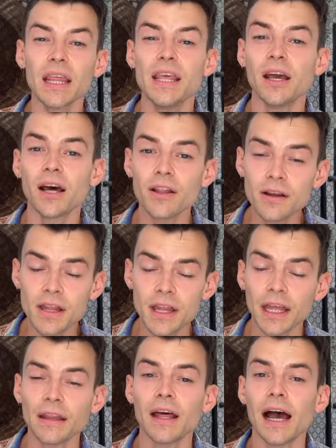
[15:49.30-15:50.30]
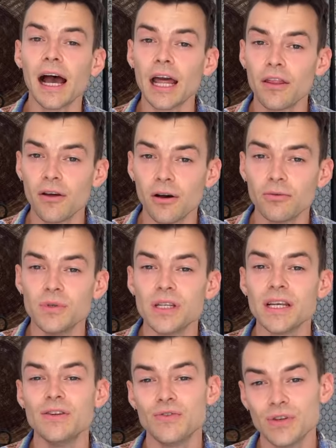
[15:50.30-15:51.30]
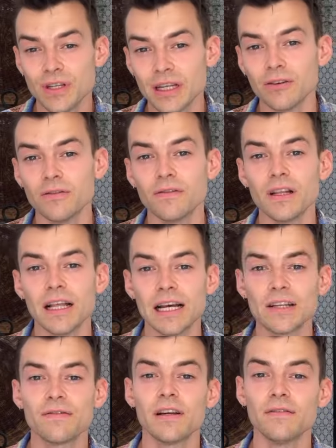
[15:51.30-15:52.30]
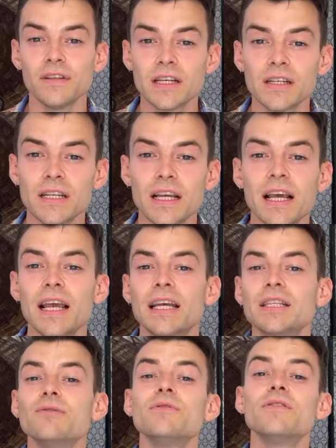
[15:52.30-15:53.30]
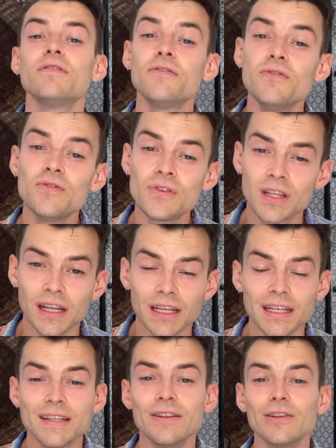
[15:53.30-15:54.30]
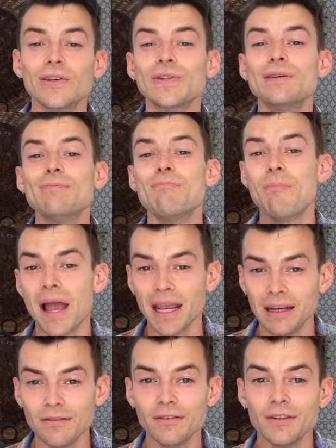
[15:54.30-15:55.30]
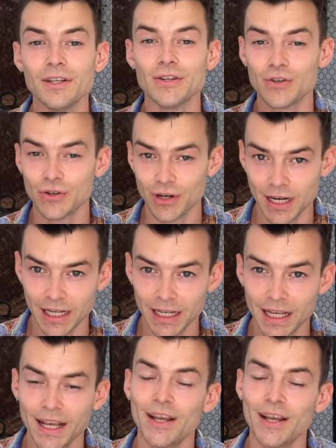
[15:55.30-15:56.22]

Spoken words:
The other thing that I thought was interesting over the last 5 years is there was a few studies that looked at mindfulness training.